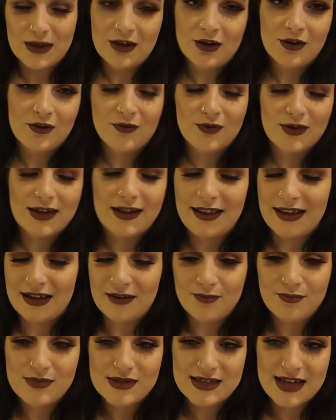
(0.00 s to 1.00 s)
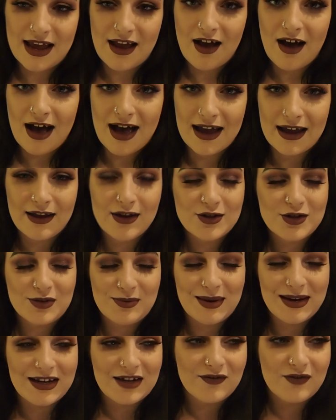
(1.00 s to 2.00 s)
couldn't really say hi to
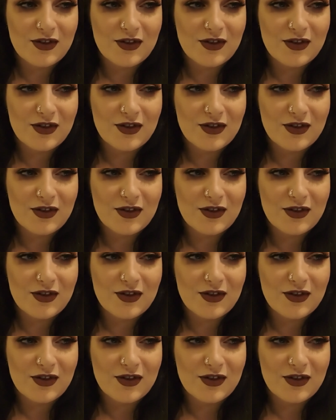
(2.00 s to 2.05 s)
many of